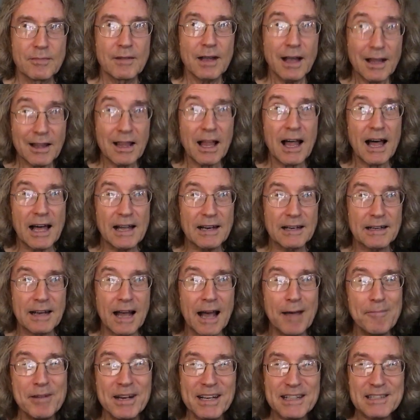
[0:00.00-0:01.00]
a lot.
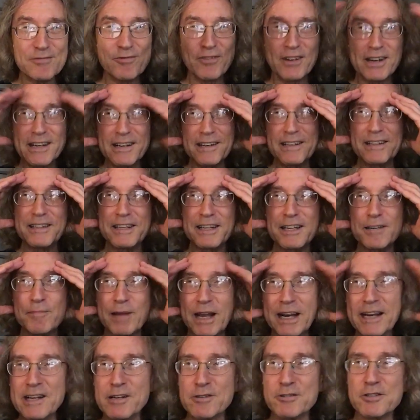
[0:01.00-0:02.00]
I mean, it's funny to think
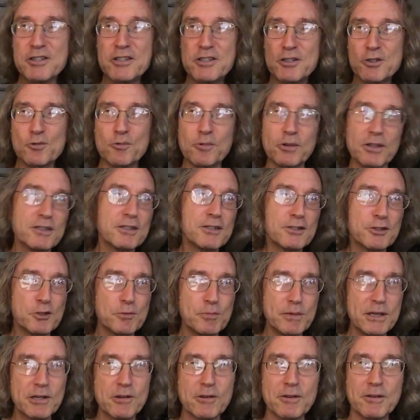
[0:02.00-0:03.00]
about. Here's this Wilson
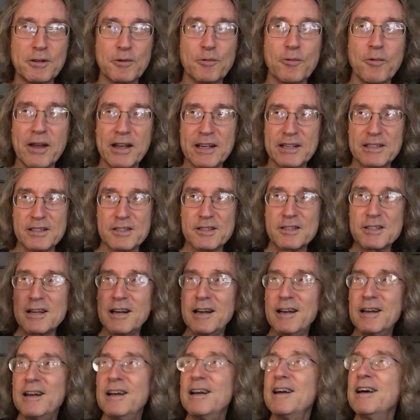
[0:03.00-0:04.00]
speaker that weighs
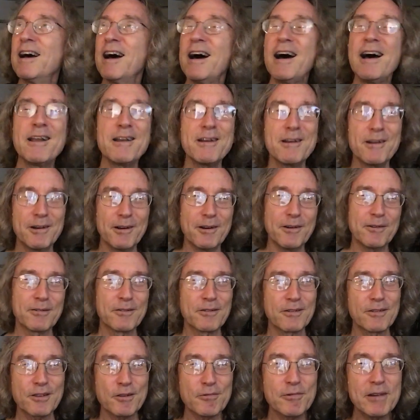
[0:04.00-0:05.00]
I don't know,
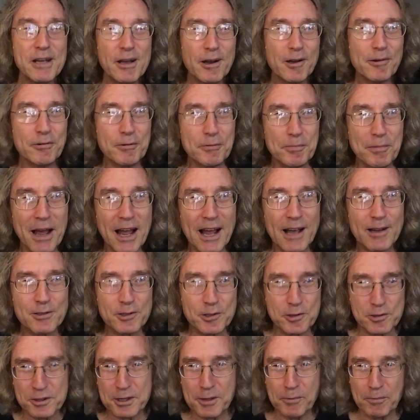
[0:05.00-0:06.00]
300
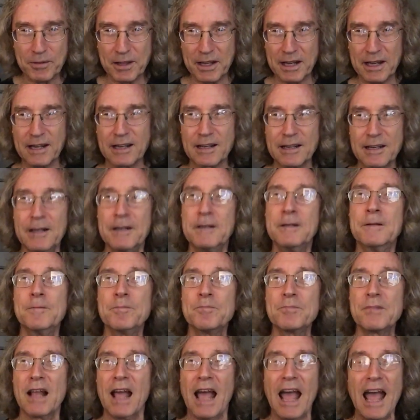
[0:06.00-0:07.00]
pounds or something.
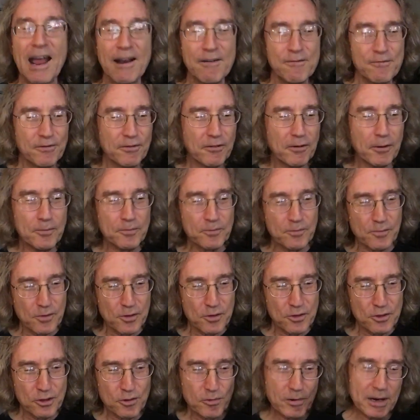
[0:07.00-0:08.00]
And from
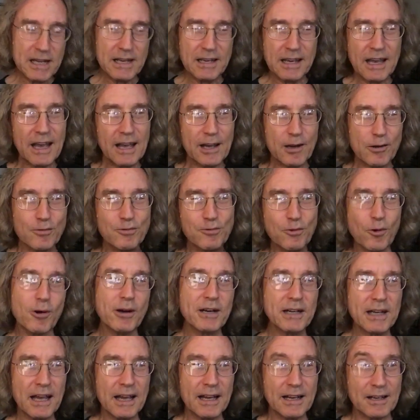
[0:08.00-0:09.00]
3K or
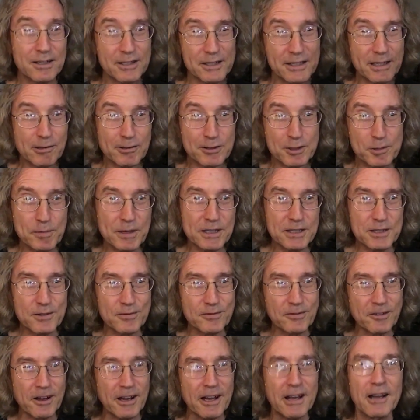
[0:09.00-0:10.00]
4K, because they don't
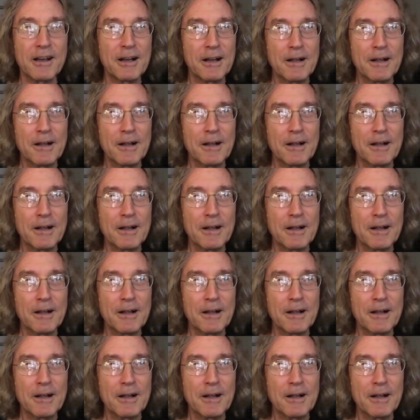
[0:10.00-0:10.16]
specify,